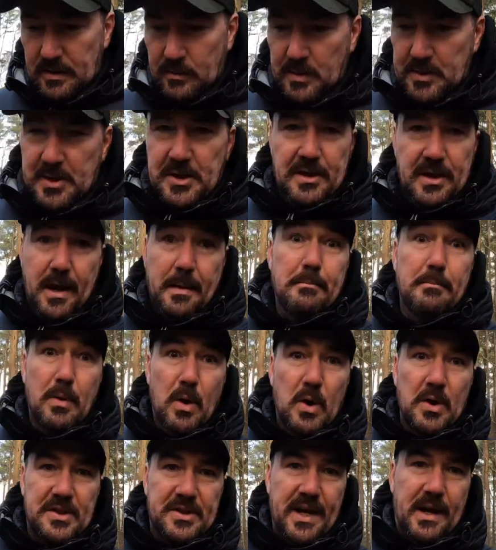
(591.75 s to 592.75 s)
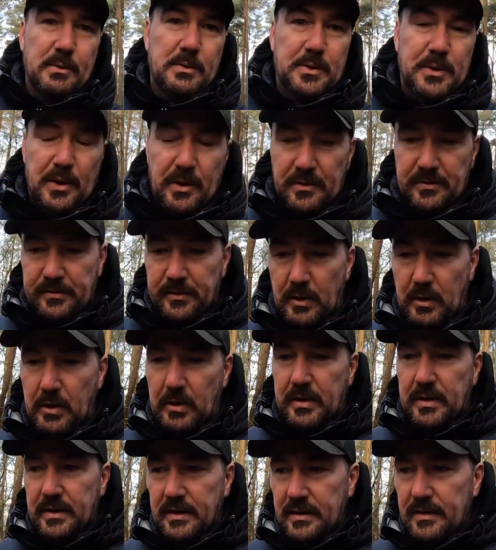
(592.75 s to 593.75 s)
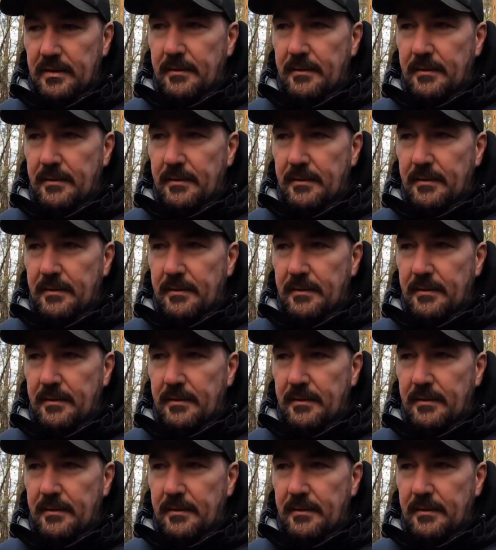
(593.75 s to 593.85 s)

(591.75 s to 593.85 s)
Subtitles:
which is like most outdoor folk,